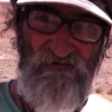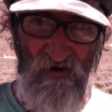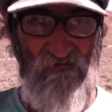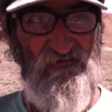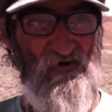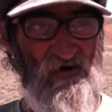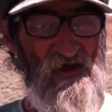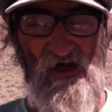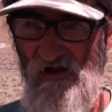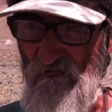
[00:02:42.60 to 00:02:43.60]
of the dumpster
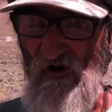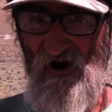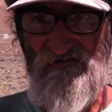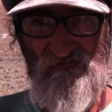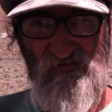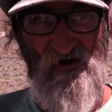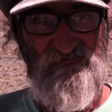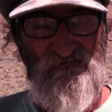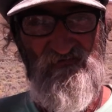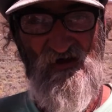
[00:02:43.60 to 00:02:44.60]
and the box of
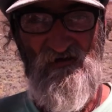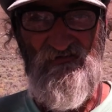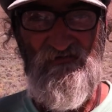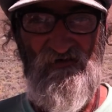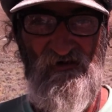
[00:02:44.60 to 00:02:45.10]
Frosted Flakes.